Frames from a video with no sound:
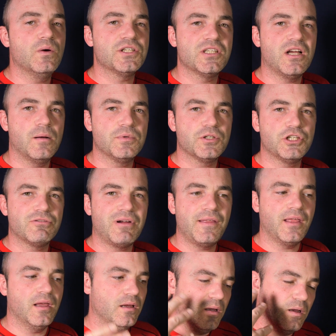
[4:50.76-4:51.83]
it's time to create
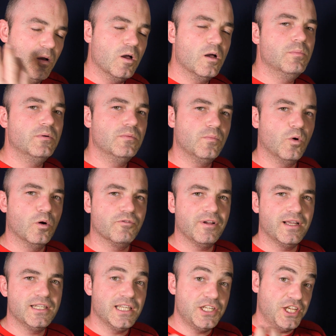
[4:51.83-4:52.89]
that urban
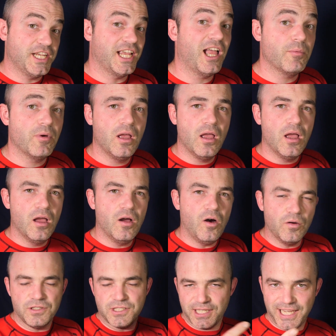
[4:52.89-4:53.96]
warfare digicam
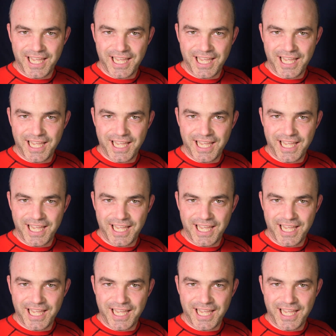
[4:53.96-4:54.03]
onto the